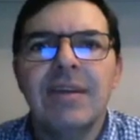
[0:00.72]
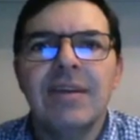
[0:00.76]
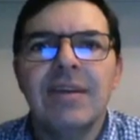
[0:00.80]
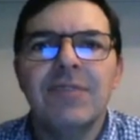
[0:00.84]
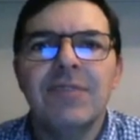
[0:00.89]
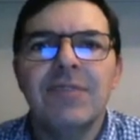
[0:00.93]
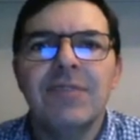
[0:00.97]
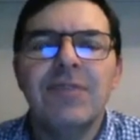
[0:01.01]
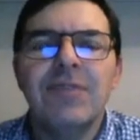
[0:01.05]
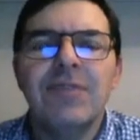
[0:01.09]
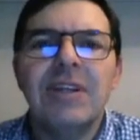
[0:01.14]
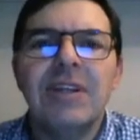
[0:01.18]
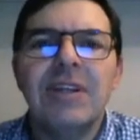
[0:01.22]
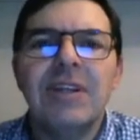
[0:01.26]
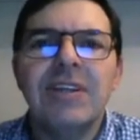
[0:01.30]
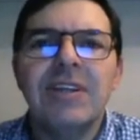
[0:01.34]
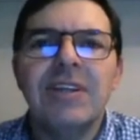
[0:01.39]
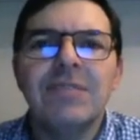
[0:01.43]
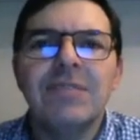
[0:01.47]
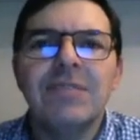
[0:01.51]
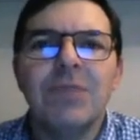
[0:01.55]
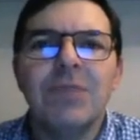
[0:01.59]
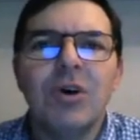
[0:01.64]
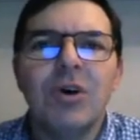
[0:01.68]

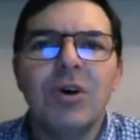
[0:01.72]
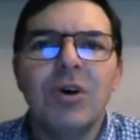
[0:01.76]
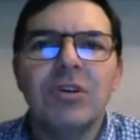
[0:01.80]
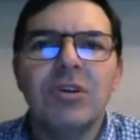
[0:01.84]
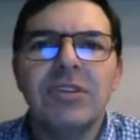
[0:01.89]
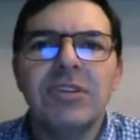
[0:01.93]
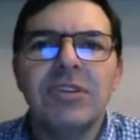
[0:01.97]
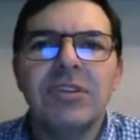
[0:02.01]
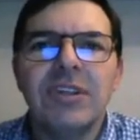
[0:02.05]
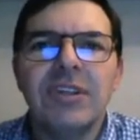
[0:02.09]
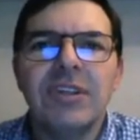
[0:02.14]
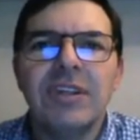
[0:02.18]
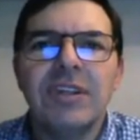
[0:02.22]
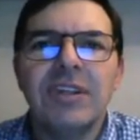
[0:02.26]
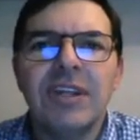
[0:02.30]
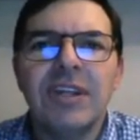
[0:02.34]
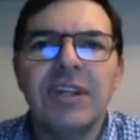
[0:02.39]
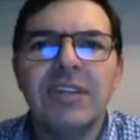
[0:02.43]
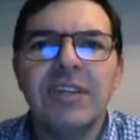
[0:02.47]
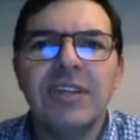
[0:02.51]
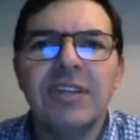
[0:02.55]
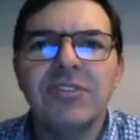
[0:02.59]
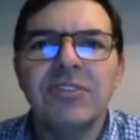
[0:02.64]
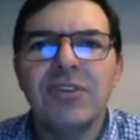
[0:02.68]
affiliate marketing
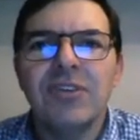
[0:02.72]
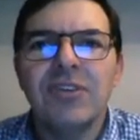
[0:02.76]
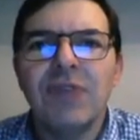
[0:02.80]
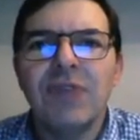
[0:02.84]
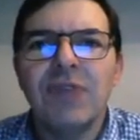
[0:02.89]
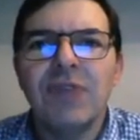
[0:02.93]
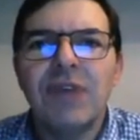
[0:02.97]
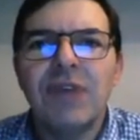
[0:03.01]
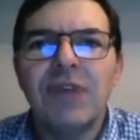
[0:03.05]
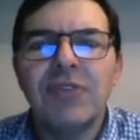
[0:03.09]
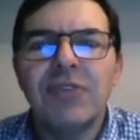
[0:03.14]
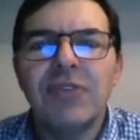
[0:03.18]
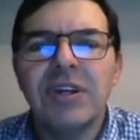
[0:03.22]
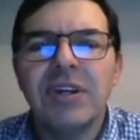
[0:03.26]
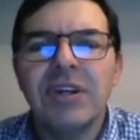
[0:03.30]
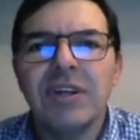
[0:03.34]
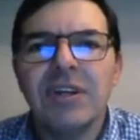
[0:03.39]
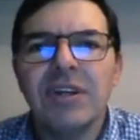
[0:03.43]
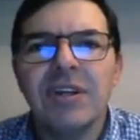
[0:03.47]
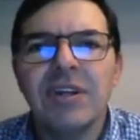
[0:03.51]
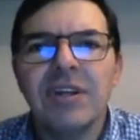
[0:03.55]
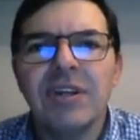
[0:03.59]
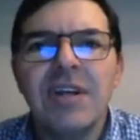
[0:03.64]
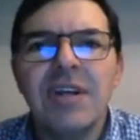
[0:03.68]
in South
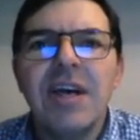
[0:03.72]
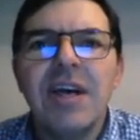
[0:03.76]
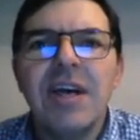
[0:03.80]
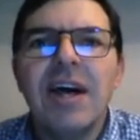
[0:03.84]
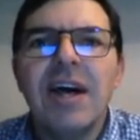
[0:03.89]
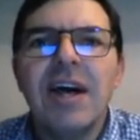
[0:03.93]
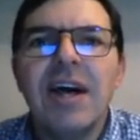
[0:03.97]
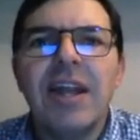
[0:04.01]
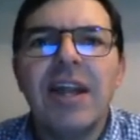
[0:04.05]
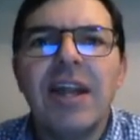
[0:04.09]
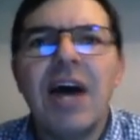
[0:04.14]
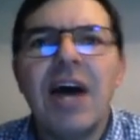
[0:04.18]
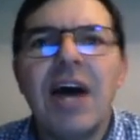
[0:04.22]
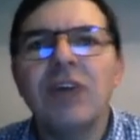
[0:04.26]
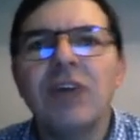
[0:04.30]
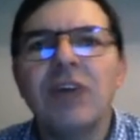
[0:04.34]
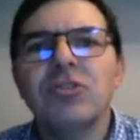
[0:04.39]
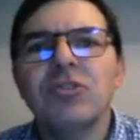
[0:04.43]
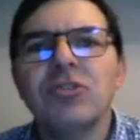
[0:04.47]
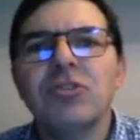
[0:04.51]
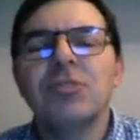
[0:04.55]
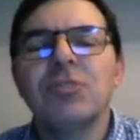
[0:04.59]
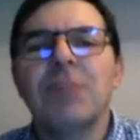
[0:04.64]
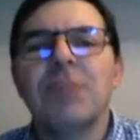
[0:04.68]
Africa and
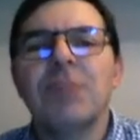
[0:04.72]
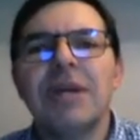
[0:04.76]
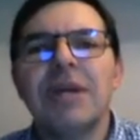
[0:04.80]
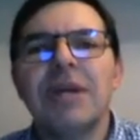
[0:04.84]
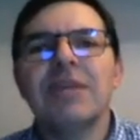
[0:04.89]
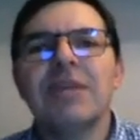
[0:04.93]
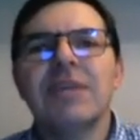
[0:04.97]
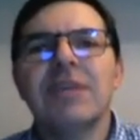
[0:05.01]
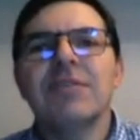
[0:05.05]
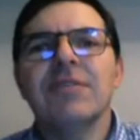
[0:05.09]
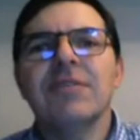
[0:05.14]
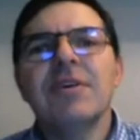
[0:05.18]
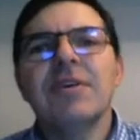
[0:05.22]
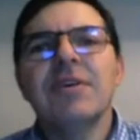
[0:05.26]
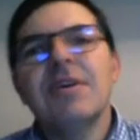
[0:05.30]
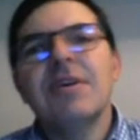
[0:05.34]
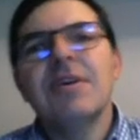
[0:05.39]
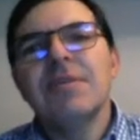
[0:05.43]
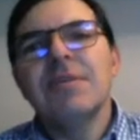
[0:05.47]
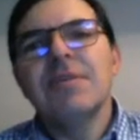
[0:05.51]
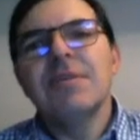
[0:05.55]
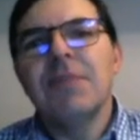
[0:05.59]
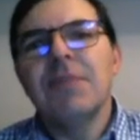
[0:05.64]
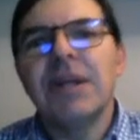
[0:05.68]
how to make
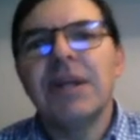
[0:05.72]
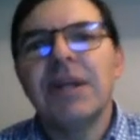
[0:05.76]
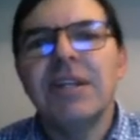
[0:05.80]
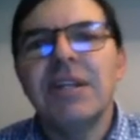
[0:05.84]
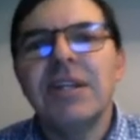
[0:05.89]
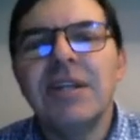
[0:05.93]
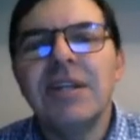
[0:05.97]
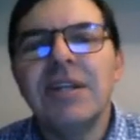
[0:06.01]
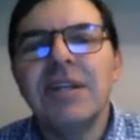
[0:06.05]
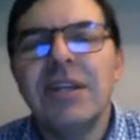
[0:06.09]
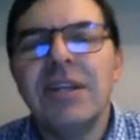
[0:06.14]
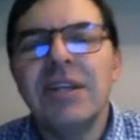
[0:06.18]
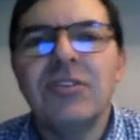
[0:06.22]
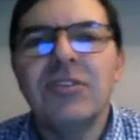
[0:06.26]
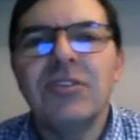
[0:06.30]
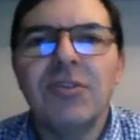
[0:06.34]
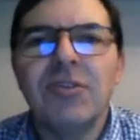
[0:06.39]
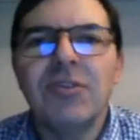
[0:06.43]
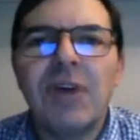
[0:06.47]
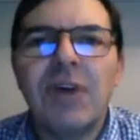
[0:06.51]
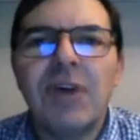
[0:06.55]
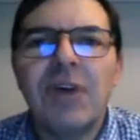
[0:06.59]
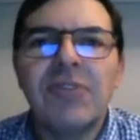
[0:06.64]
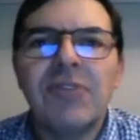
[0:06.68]
money in
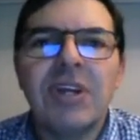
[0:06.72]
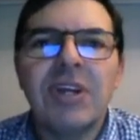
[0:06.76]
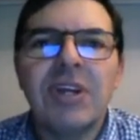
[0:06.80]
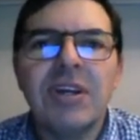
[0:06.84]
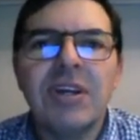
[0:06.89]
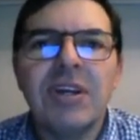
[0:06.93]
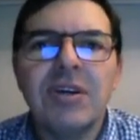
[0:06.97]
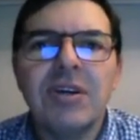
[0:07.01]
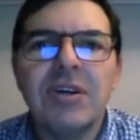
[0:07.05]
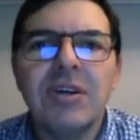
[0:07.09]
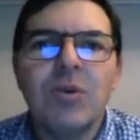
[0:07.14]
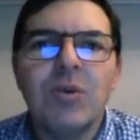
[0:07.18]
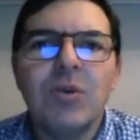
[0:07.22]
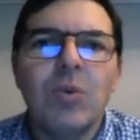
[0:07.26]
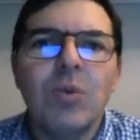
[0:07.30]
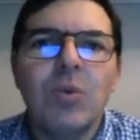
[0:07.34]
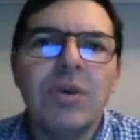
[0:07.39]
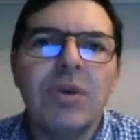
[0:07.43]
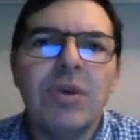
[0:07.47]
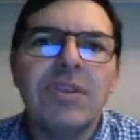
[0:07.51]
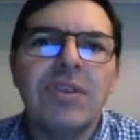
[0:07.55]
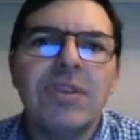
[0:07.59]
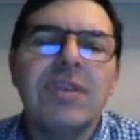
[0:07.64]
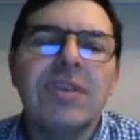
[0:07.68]
South Africa
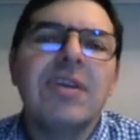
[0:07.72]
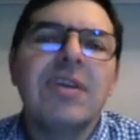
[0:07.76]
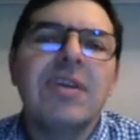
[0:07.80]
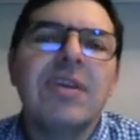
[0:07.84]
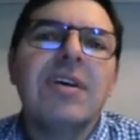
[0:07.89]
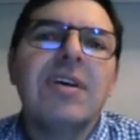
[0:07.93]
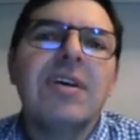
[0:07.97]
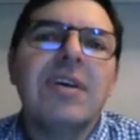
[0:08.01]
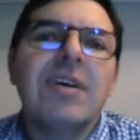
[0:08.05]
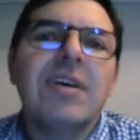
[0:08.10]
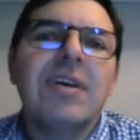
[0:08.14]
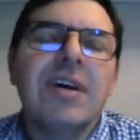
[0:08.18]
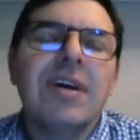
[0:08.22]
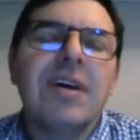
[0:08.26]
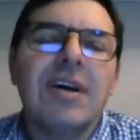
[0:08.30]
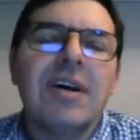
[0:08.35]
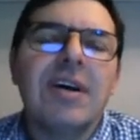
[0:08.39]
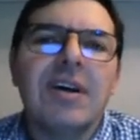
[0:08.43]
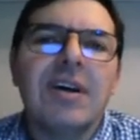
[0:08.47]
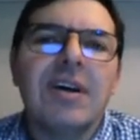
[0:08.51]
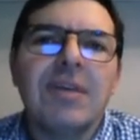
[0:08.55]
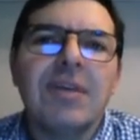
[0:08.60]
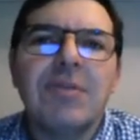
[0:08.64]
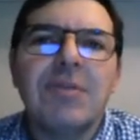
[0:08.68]
with
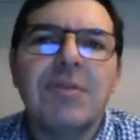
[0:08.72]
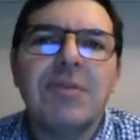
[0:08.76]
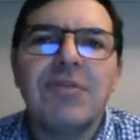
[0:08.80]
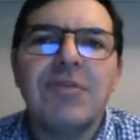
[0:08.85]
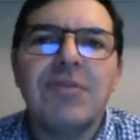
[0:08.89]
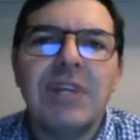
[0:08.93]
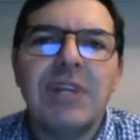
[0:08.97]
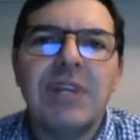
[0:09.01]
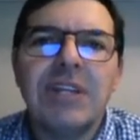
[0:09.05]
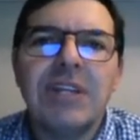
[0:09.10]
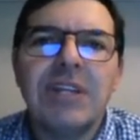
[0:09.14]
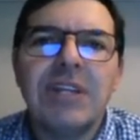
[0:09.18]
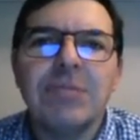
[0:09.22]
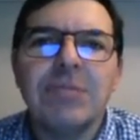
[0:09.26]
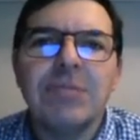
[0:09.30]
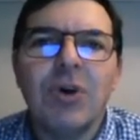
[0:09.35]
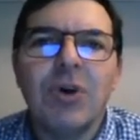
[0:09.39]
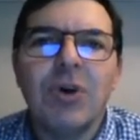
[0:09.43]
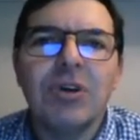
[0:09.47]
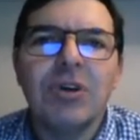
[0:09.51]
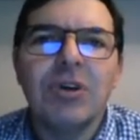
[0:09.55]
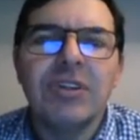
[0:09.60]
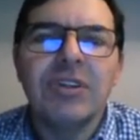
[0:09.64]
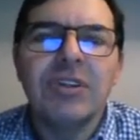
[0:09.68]
affiliate
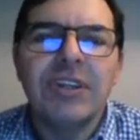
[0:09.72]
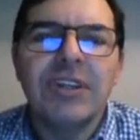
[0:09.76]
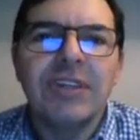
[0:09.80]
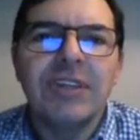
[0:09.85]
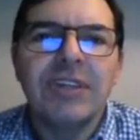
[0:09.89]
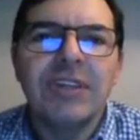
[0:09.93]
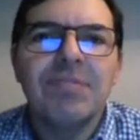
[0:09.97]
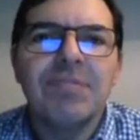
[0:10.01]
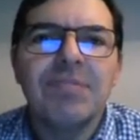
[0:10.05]
marketing.